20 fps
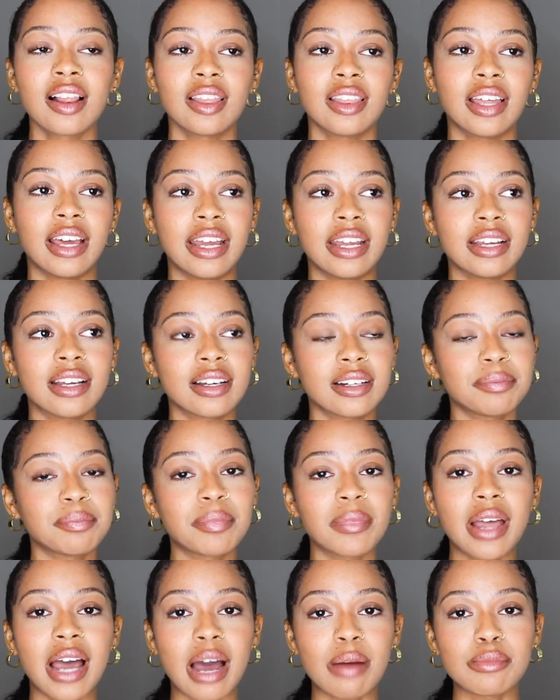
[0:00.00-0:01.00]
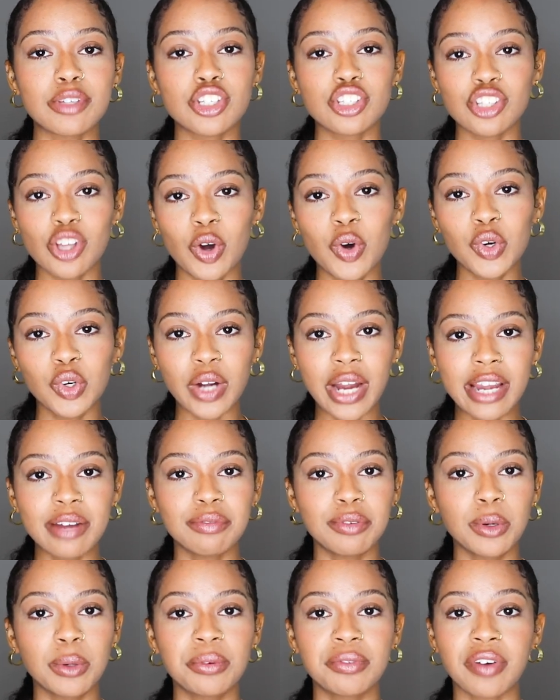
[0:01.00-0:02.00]
Like I'm so
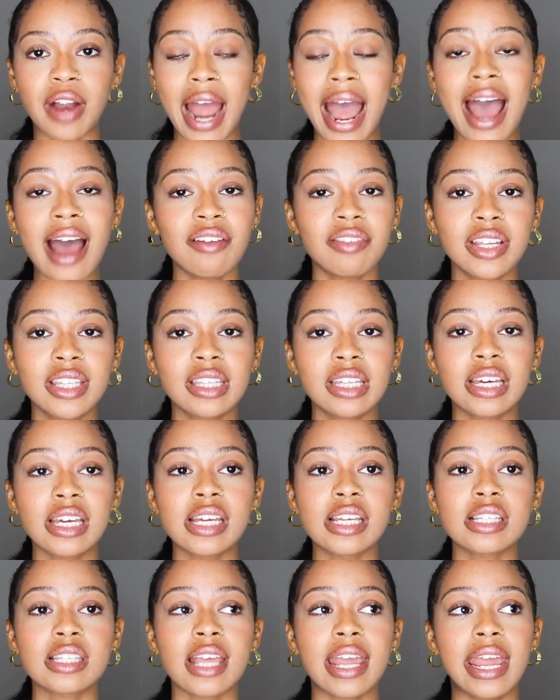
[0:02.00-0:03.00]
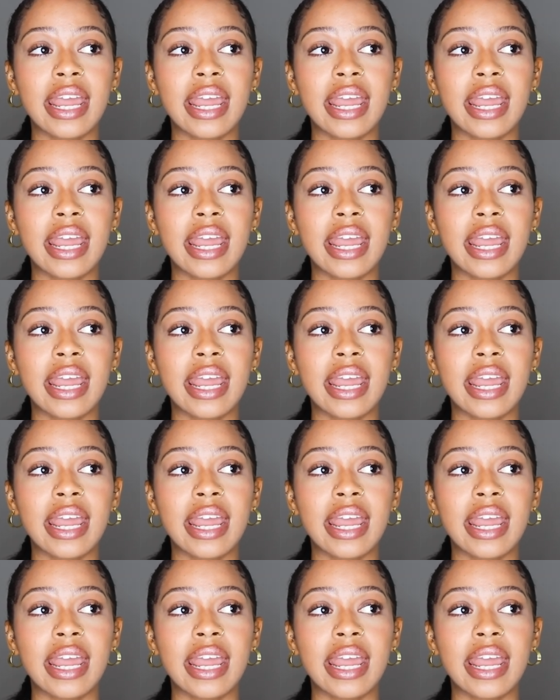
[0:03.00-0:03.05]
grateful for having this